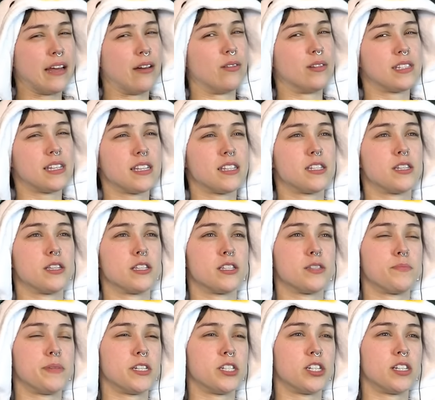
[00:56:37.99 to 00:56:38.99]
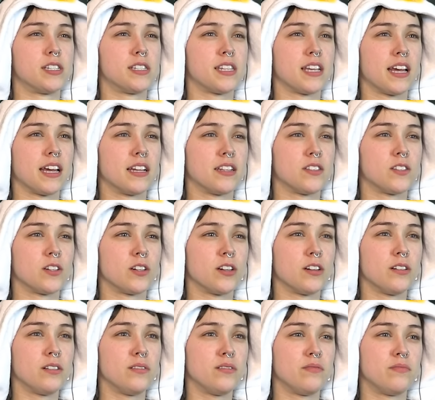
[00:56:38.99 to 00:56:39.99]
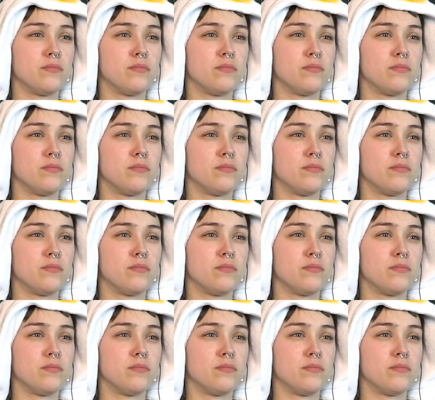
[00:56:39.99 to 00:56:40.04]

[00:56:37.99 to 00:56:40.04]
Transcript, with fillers: was a suspicious answer.